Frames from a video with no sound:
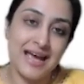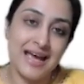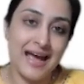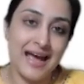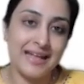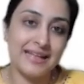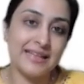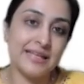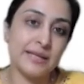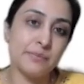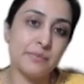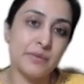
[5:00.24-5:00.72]

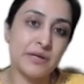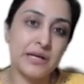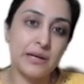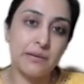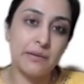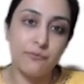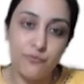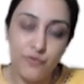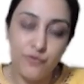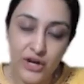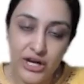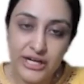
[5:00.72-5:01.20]
and they
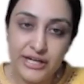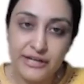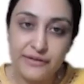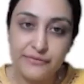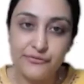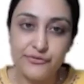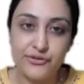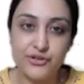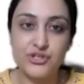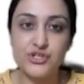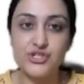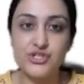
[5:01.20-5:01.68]
become well
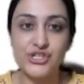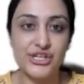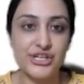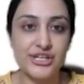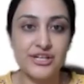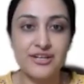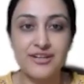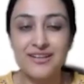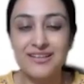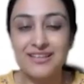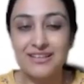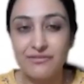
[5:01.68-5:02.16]

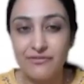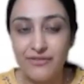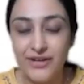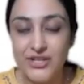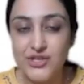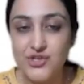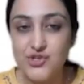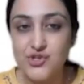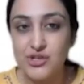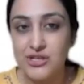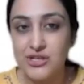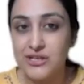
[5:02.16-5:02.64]
differentiated. And
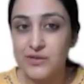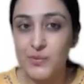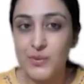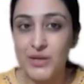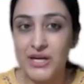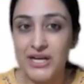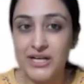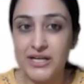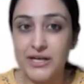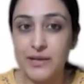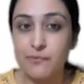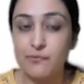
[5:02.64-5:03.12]
eventually
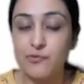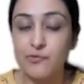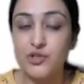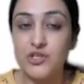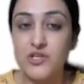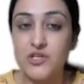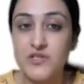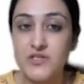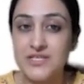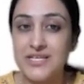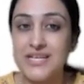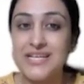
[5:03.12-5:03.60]
we end up
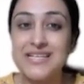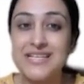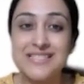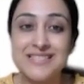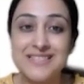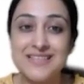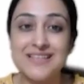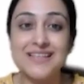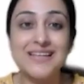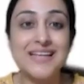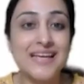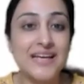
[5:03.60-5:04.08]
with a
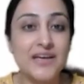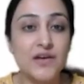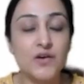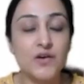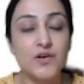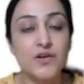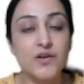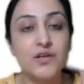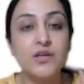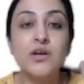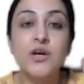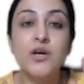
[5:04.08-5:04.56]

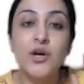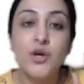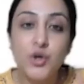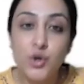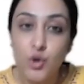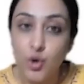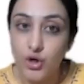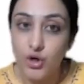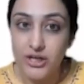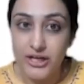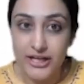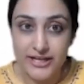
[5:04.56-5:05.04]
six-layer
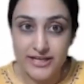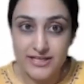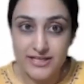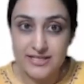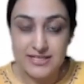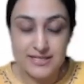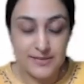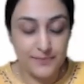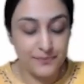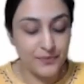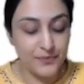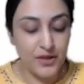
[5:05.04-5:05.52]

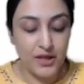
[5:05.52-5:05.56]
cortex.